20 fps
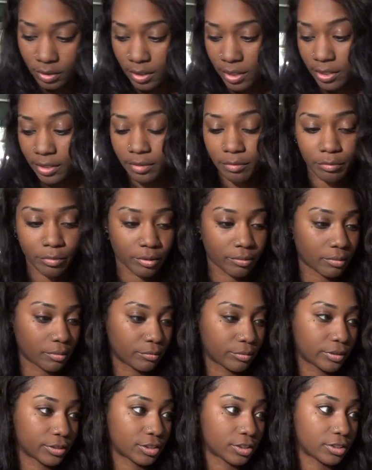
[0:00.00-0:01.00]
I didn't bring my
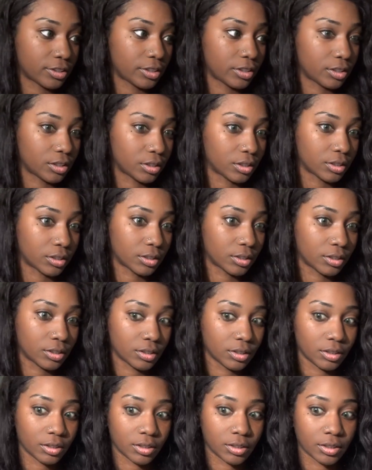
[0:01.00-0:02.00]
brush in here
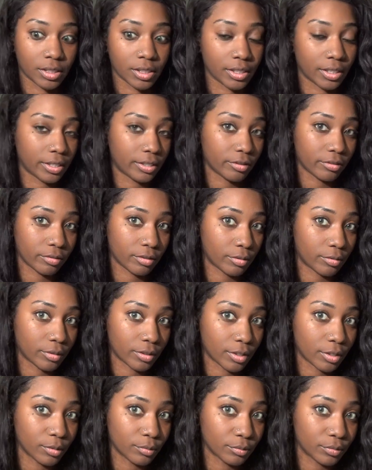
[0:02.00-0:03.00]
and I don't own a
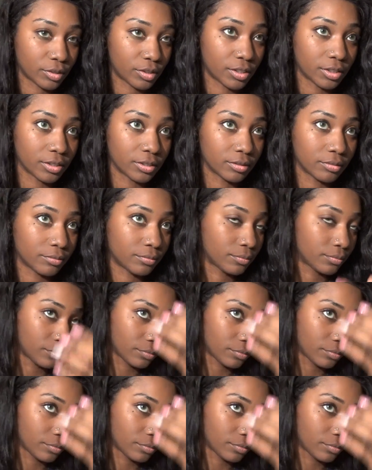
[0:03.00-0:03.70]
comb still.